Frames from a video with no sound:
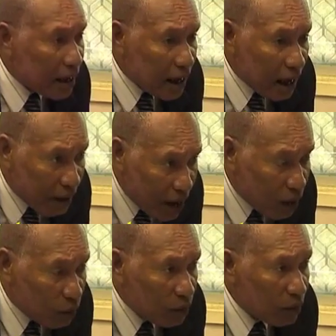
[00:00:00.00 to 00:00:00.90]

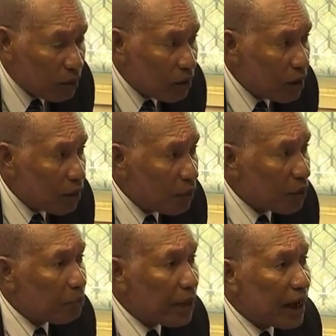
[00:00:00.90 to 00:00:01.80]
around with
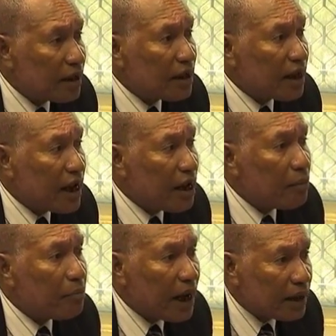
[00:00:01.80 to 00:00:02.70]

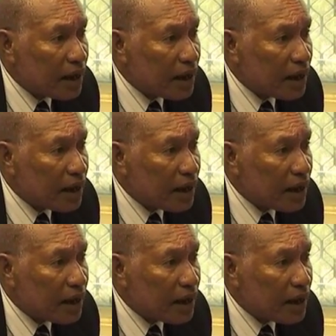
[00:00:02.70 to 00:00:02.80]
PNGTA met.